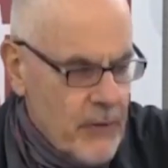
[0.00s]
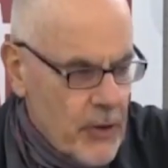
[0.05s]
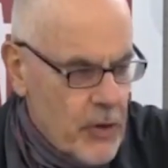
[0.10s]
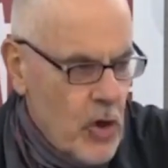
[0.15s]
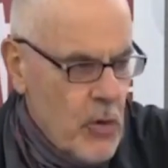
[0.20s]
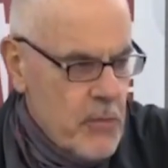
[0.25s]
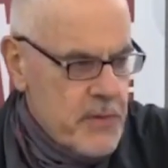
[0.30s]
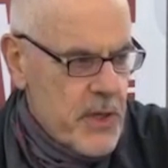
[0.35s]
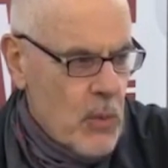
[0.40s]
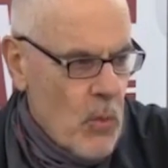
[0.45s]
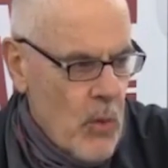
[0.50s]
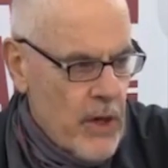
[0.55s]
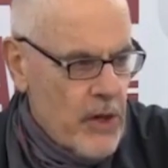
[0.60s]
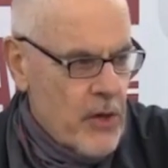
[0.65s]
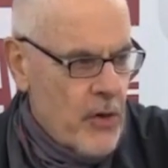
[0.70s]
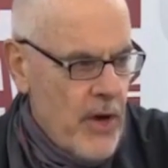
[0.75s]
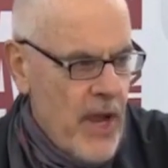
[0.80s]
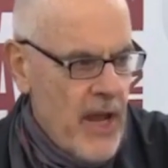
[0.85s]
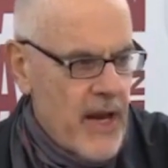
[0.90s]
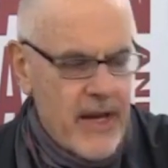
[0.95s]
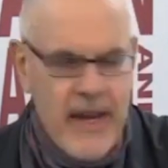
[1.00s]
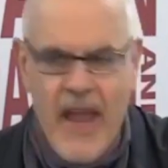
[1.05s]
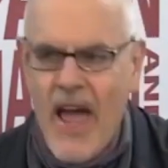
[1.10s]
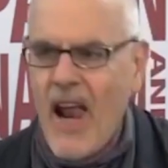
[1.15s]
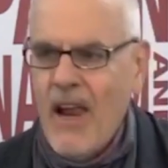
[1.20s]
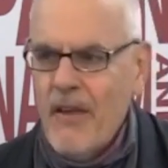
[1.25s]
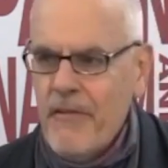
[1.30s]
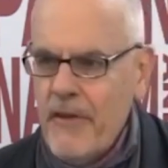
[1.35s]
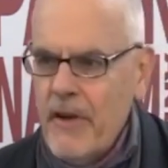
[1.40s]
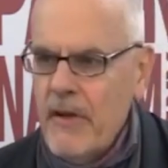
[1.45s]
groups that want to create a
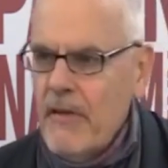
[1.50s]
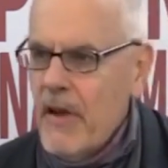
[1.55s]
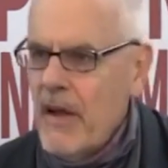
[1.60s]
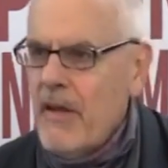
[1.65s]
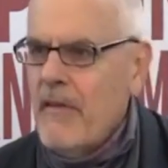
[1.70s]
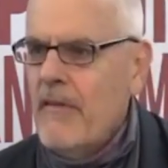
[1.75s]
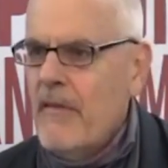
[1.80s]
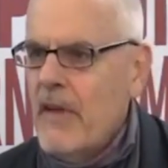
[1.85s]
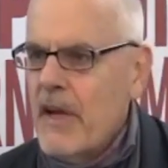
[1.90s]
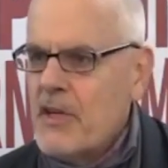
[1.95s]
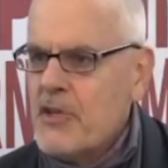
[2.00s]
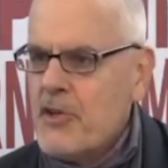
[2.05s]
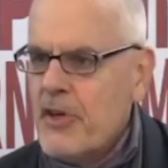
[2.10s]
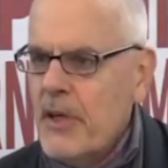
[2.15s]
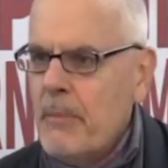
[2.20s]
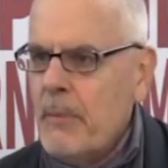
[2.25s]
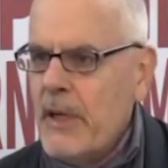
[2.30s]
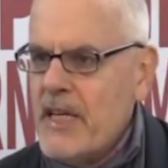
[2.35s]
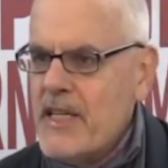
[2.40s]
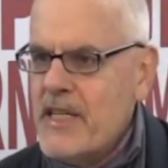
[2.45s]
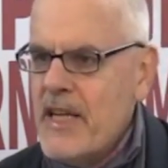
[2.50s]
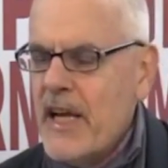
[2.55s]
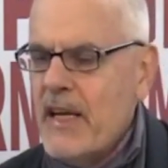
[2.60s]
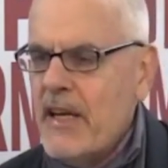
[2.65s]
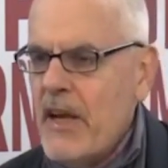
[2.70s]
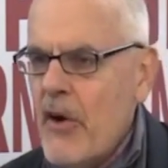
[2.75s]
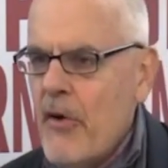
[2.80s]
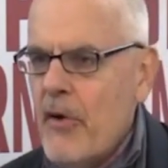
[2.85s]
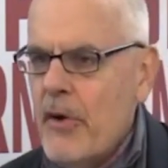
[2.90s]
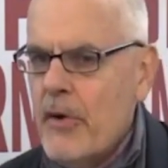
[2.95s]
caliphate, extremely
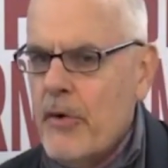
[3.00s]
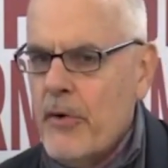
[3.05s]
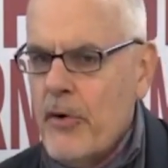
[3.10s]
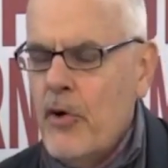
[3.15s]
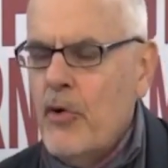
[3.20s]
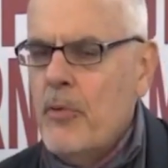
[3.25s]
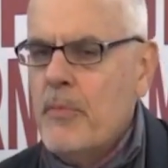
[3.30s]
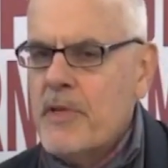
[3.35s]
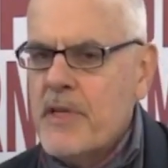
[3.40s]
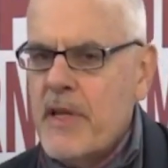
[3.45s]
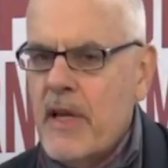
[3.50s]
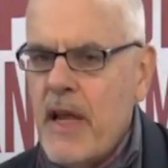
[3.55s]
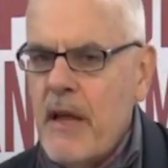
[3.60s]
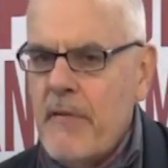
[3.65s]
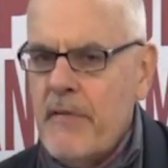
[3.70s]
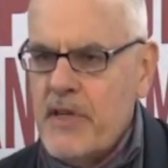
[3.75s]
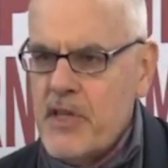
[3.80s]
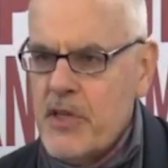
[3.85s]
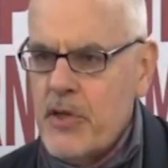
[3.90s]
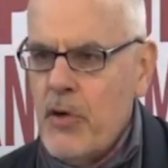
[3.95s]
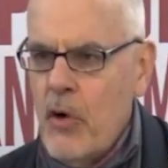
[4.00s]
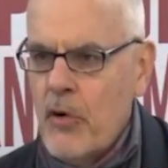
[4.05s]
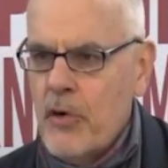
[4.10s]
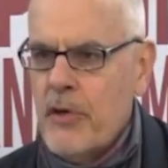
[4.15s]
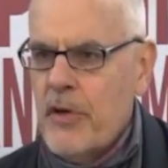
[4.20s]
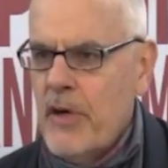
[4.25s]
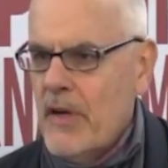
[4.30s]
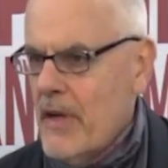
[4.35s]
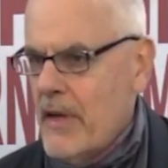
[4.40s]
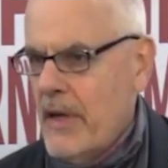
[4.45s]
sectarian groups that have this
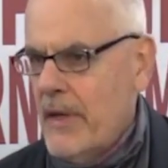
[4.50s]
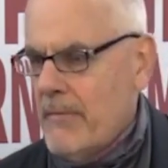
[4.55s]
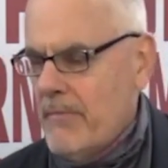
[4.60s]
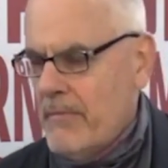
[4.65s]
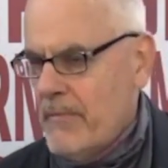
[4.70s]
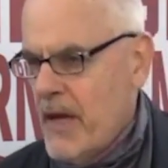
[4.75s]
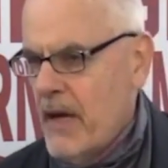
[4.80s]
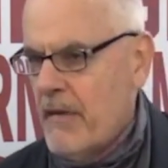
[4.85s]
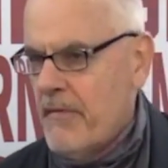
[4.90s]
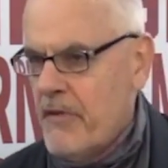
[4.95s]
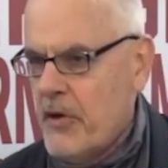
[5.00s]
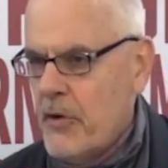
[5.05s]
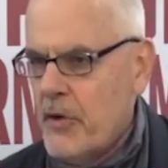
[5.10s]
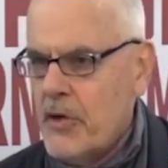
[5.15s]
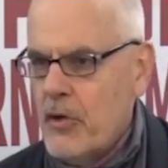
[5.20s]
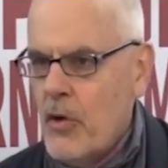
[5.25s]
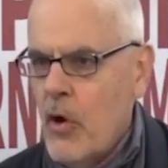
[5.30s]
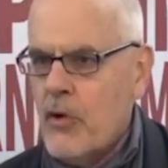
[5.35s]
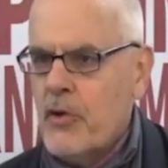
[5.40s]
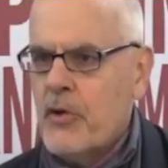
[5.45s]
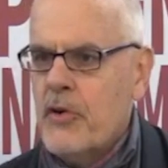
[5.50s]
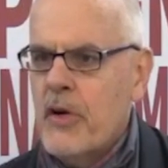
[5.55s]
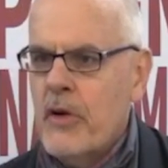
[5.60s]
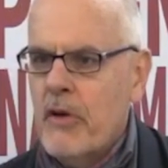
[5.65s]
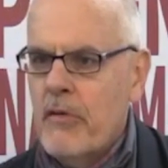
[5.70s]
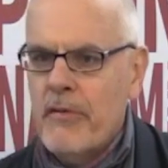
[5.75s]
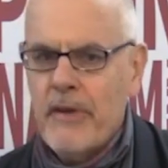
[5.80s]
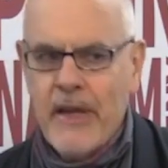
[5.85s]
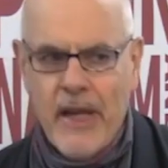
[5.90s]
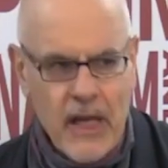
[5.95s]
doctrine, uh, Taqfiri doctrine
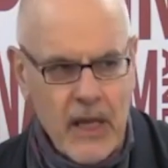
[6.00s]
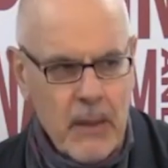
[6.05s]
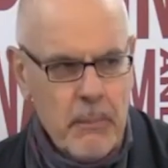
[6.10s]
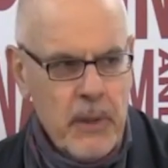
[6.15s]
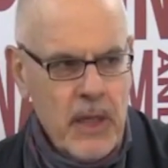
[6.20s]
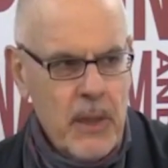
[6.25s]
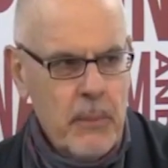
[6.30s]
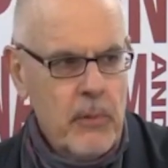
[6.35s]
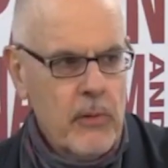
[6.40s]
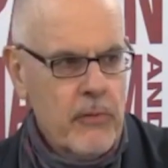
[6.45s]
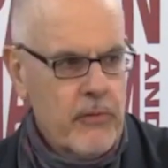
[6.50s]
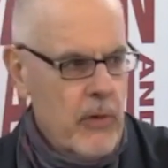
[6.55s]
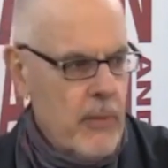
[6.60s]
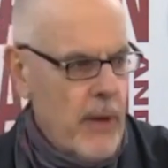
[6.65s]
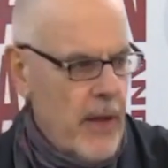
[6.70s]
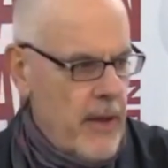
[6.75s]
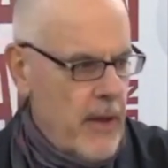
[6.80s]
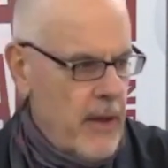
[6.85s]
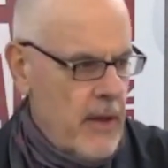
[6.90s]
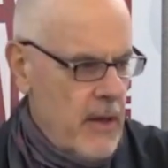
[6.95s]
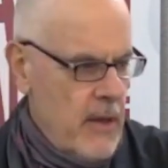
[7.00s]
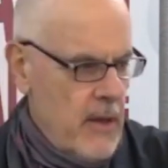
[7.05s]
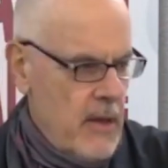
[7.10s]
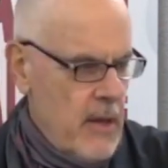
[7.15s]
of killing people from other,